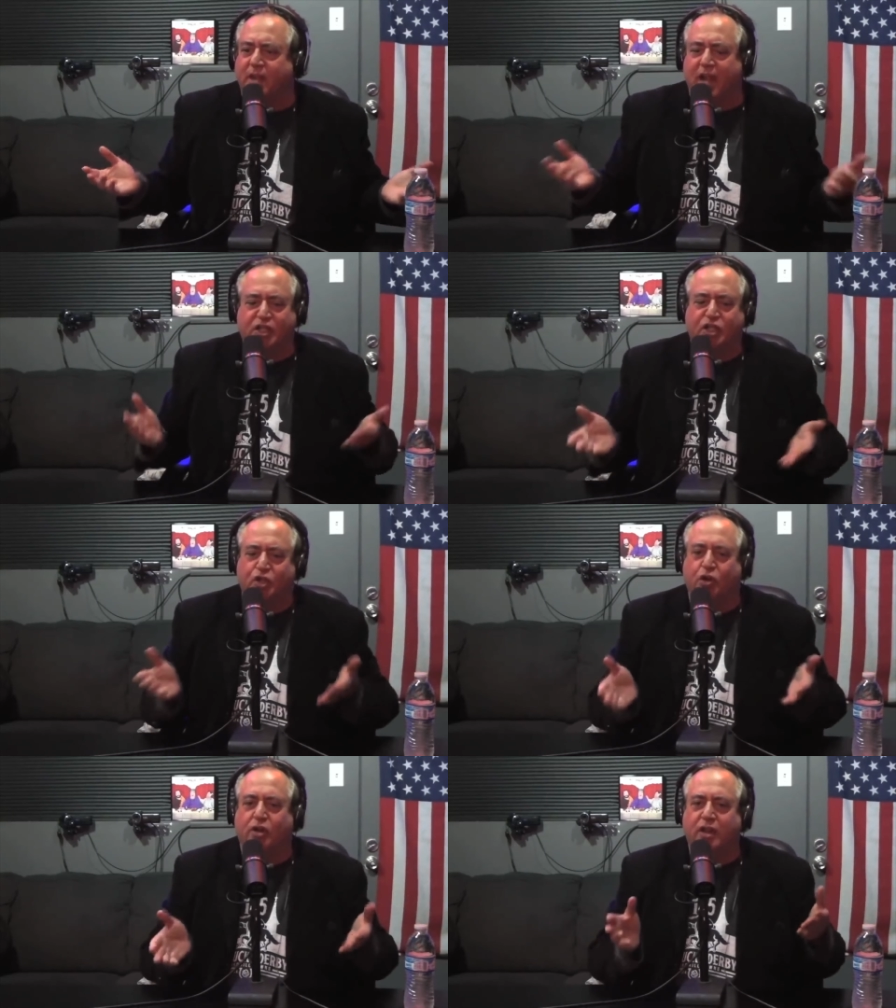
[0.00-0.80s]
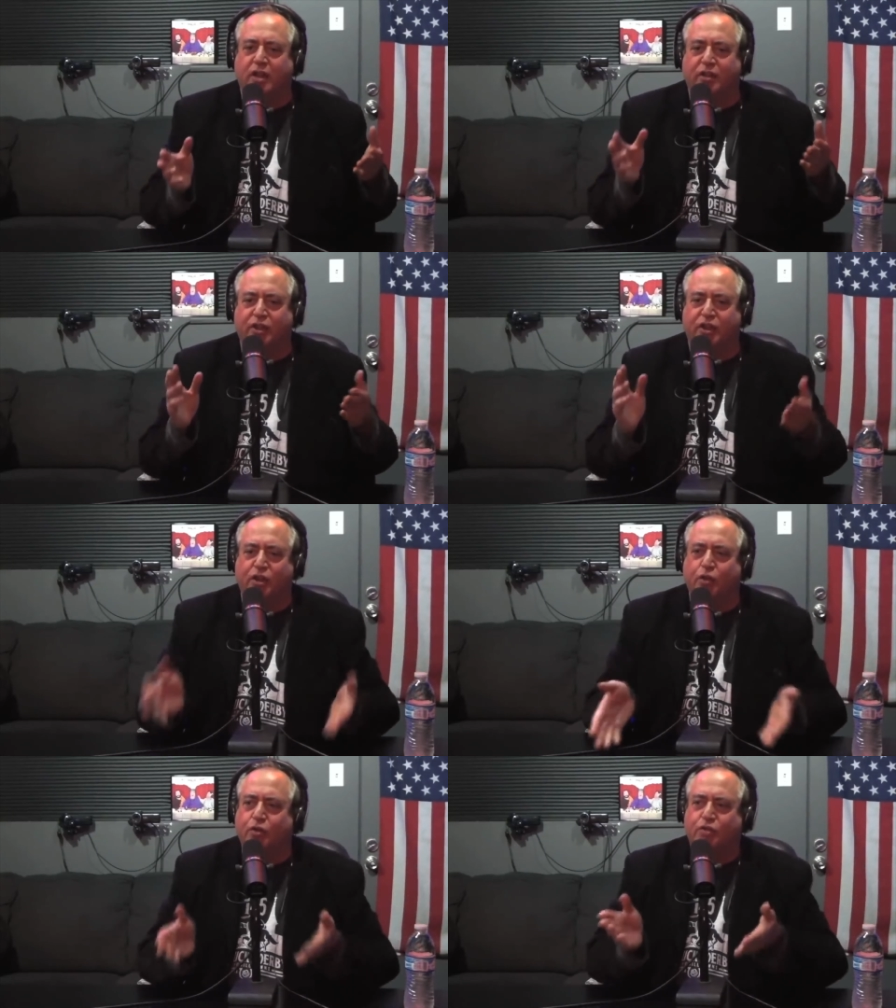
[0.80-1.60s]
I saw the
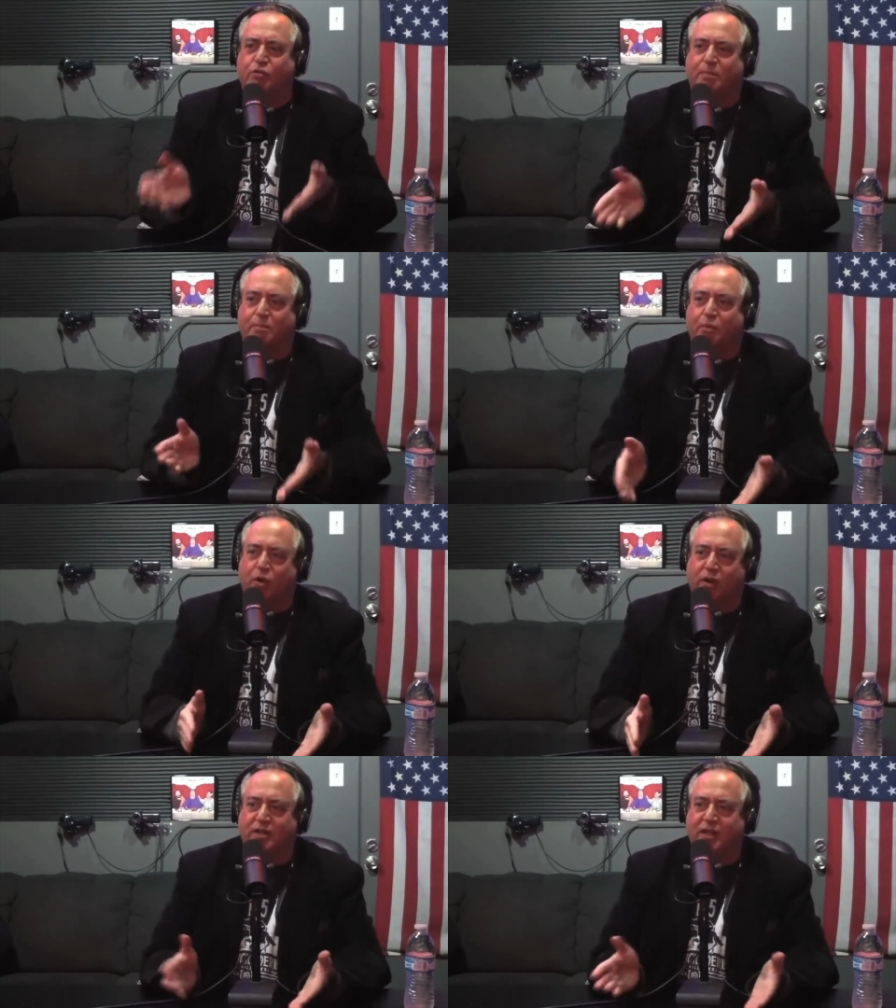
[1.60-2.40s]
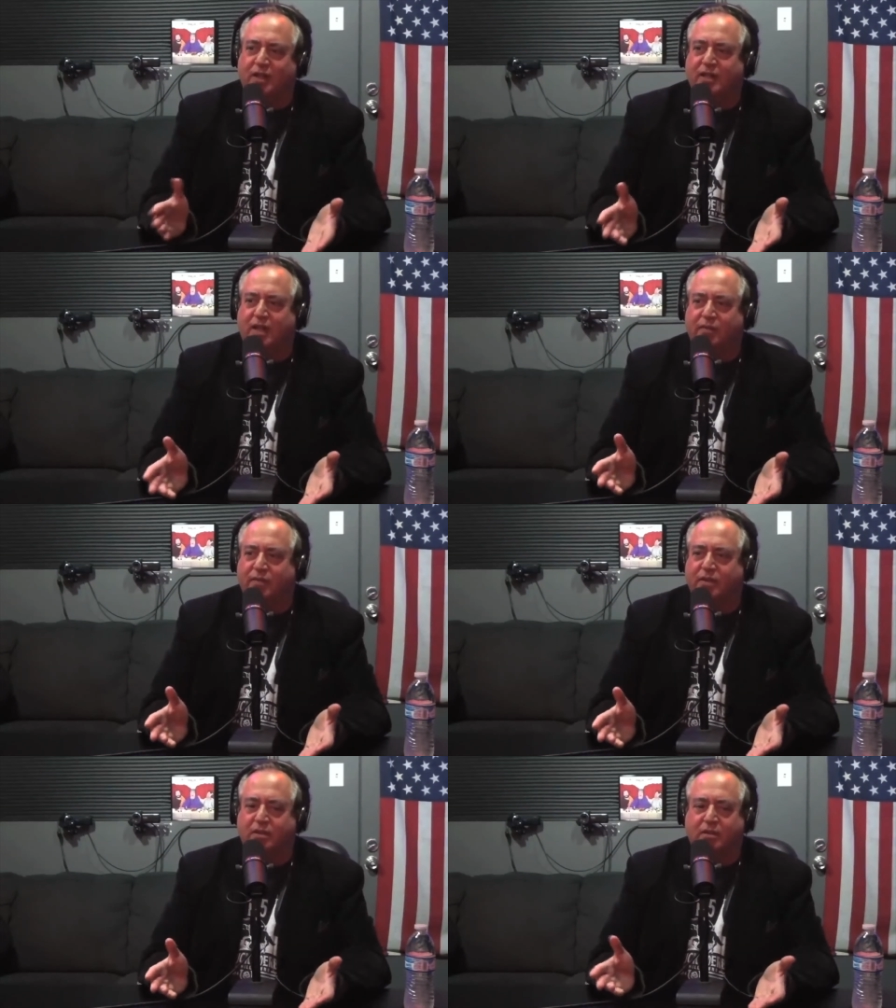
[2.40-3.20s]
news report on
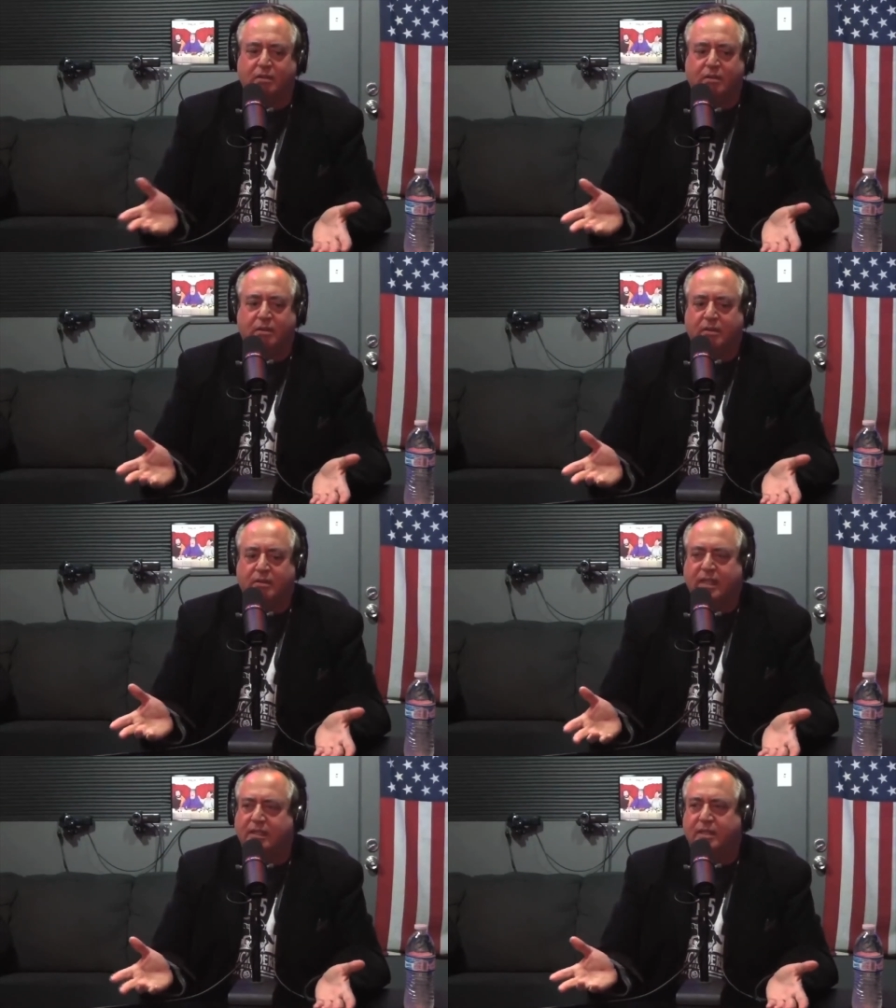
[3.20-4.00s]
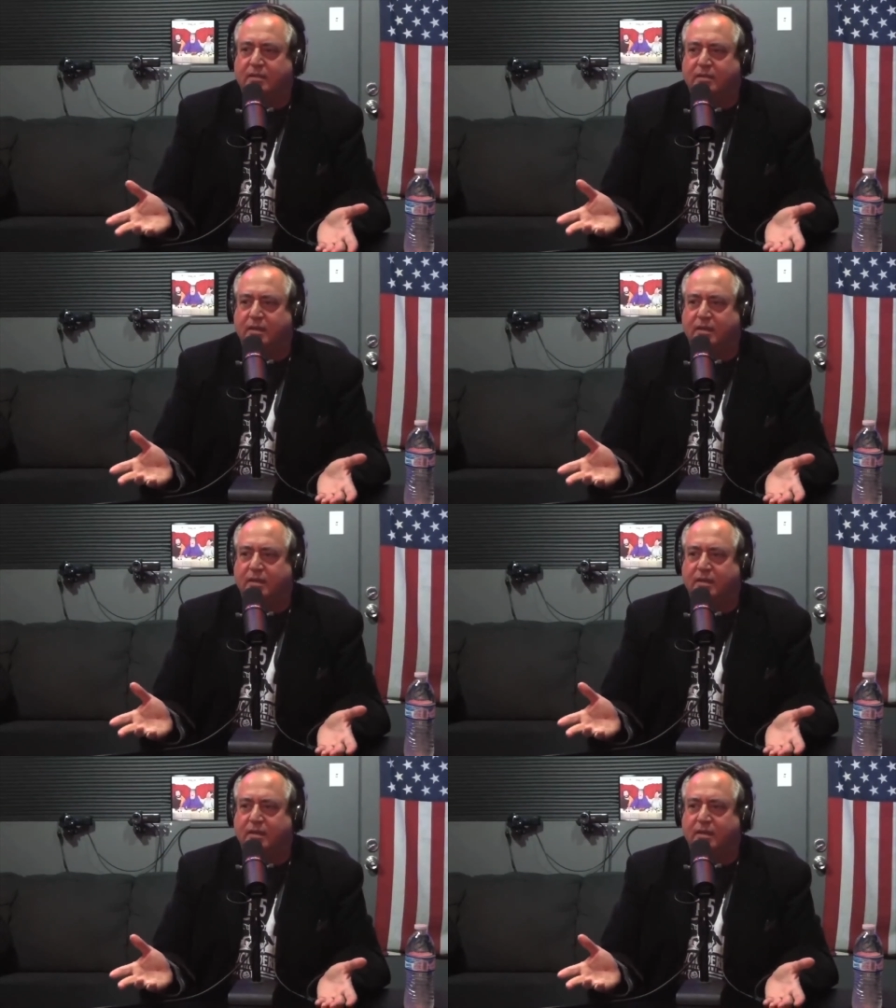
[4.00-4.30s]
television. That's it